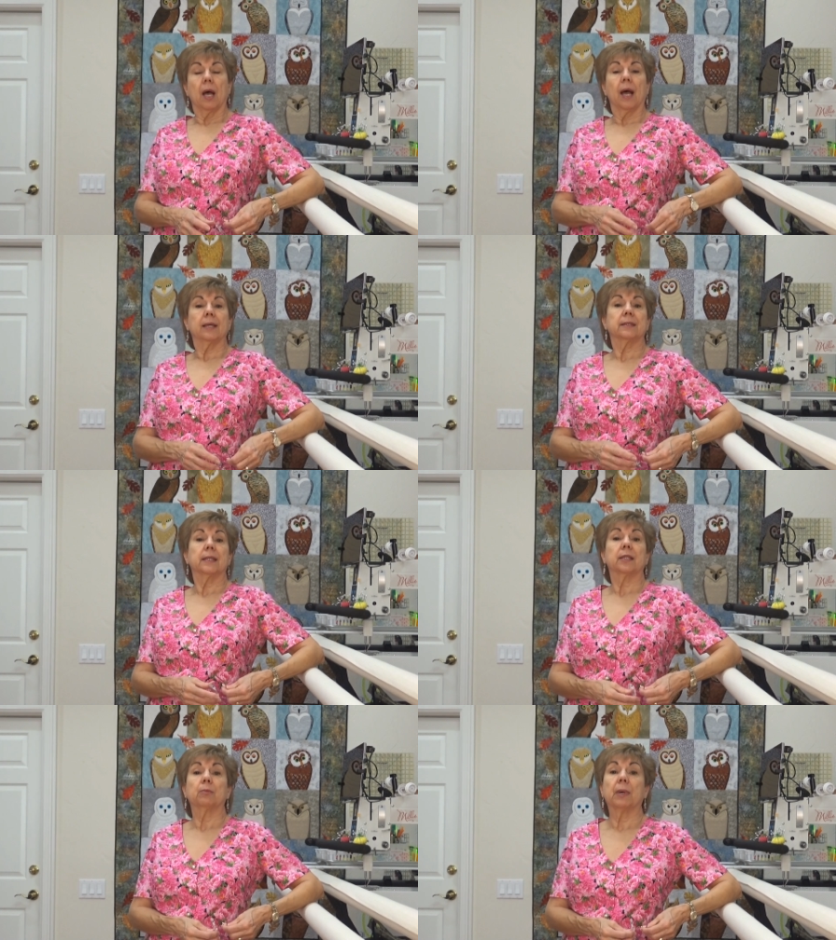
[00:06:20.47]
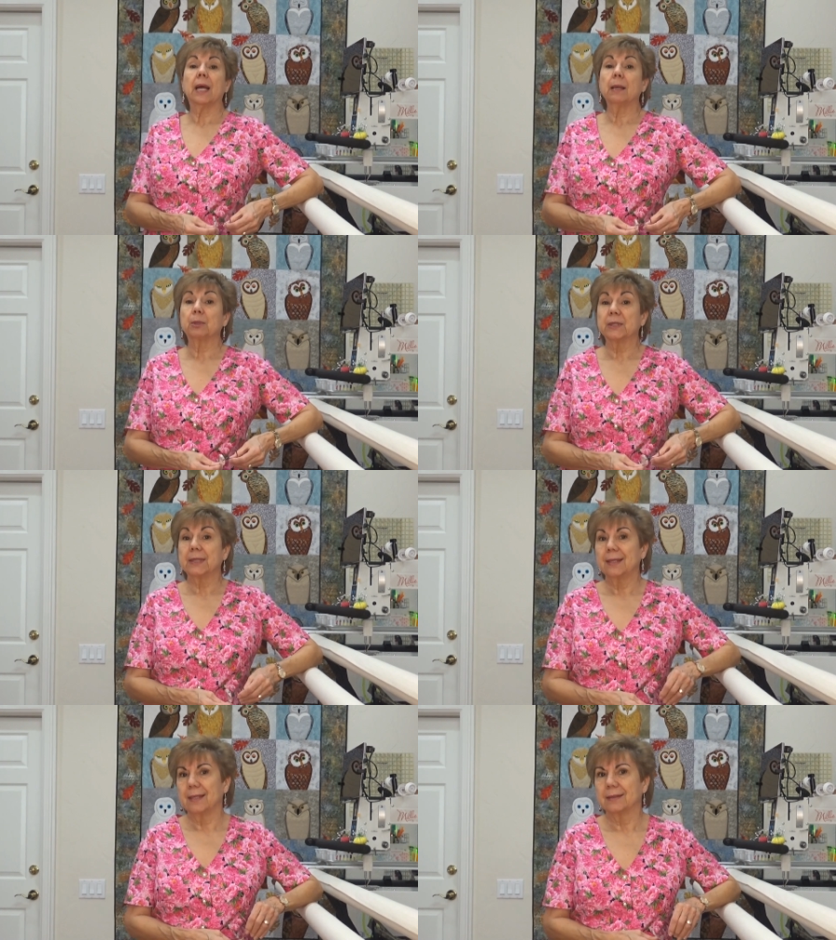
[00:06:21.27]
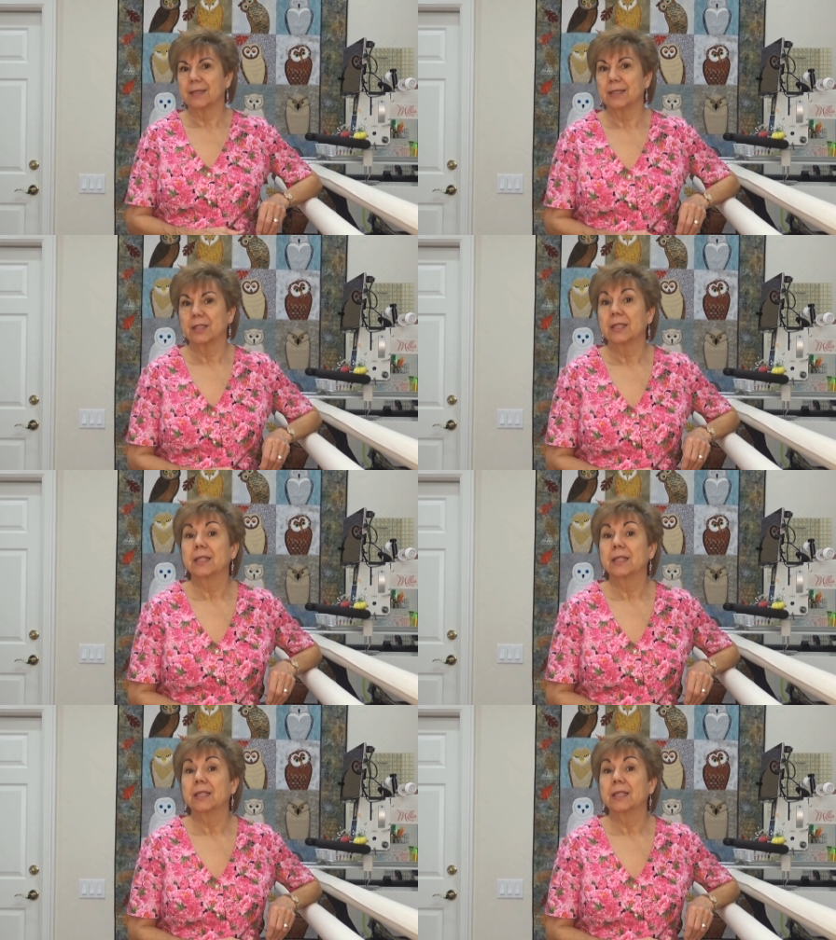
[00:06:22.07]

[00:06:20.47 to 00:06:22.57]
I said, the Bible says that